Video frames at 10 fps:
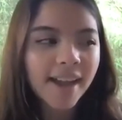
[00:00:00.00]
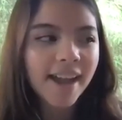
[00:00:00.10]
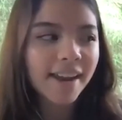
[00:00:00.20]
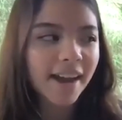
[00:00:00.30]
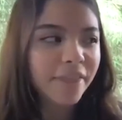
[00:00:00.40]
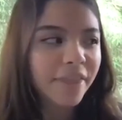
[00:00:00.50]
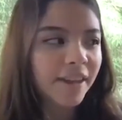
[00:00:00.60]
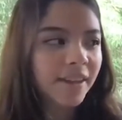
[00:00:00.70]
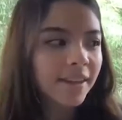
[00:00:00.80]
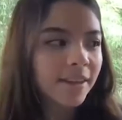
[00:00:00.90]
And I
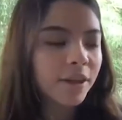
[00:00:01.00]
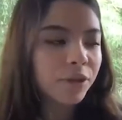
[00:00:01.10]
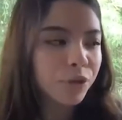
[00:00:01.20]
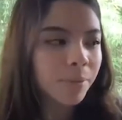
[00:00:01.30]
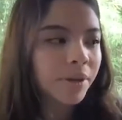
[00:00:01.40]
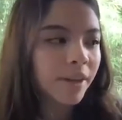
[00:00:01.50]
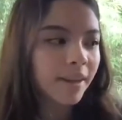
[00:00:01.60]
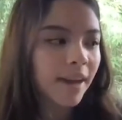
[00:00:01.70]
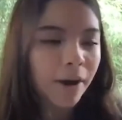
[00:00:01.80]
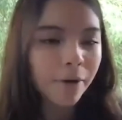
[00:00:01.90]
think
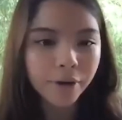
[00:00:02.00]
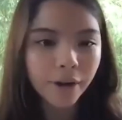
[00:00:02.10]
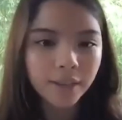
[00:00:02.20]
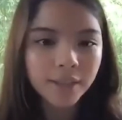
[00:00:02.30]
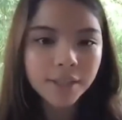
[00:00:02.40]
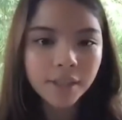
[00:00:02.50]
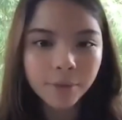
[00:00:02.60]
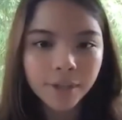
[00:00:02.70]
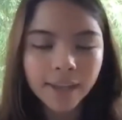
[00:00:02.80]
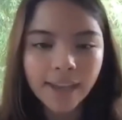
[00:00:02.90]
contributing our knowledge that
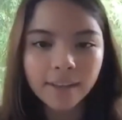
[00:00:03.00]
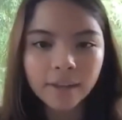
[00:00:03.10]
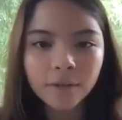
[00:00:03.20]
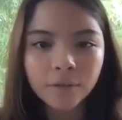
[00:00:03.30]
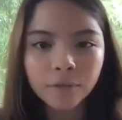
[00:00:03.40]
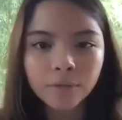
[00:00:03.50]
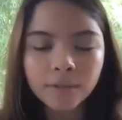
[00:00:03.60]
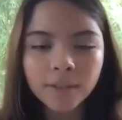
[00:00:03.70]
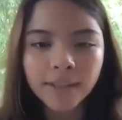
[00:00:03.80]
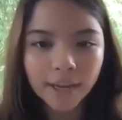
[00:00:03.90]
we gain through
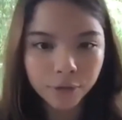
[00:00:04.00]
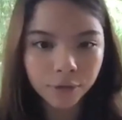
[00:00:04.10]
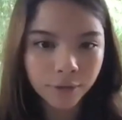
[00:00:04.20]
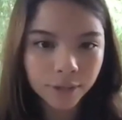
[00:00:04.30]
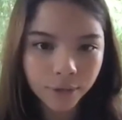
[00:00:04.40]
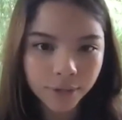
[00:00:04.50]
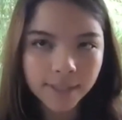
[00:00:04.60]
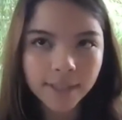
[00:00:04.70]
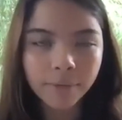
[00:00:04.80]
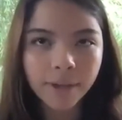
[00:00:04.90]
the natural
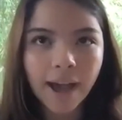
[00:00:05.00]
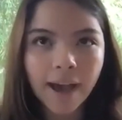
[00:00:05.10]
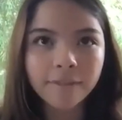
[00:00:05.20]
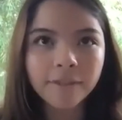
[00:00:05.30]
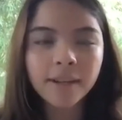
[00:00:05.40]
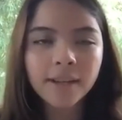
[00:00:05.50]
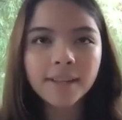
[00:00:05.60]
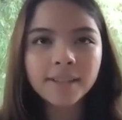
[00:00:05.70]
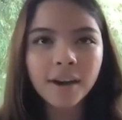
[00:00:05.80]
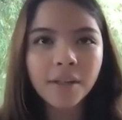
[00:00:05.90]
resources that we have
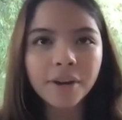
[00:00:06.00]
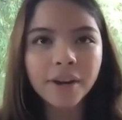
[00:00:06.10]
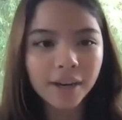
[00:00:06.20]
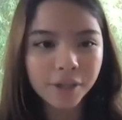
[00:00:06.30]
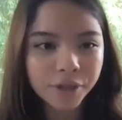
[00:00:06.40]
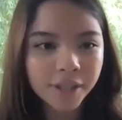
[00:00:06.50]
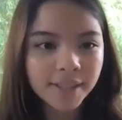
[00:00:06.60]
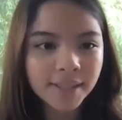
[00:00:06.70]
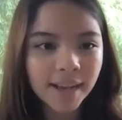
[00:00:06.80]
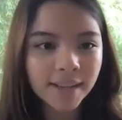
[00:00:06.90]
to other
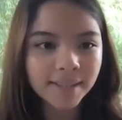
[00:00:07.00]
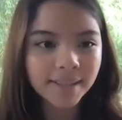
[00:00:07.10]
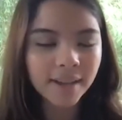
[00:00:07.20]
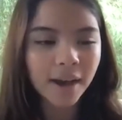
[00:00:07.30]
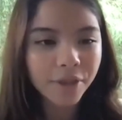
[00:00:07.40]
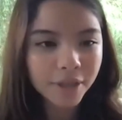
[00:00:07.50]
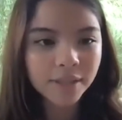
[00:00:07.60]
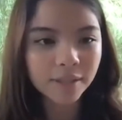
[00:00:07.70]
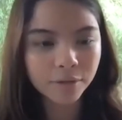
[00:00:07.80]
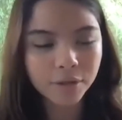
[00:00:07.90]
countries as other
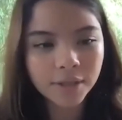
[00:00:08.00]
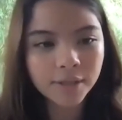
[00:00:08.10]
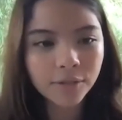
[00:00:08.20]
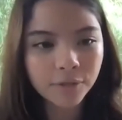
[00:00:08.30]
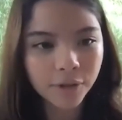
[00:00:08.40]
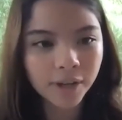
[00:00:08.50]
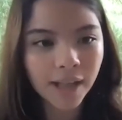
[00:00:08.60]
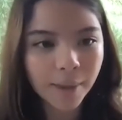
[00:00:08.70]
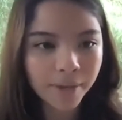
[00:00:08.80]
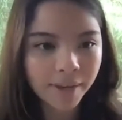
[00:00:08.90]
solutions for
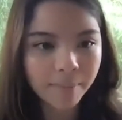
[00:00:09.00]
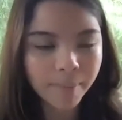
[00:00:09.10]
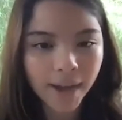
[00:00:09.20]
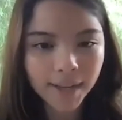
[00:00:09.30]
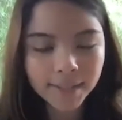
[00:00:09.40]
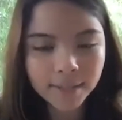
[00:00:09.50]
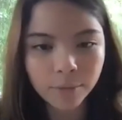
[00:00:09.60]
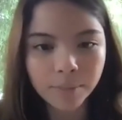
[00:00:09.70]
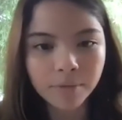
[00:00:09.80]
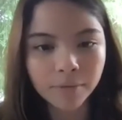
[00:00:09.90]
climate impacts
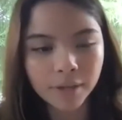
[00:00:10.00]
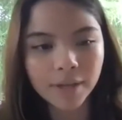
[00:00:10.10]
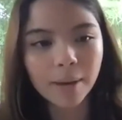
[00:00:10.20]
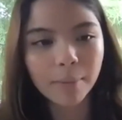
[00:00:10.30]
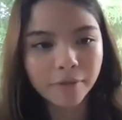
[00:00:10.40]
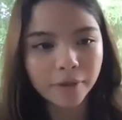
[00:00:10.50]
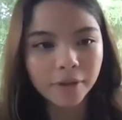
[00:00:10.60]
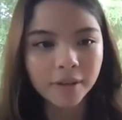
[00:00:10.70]
would be really helpful.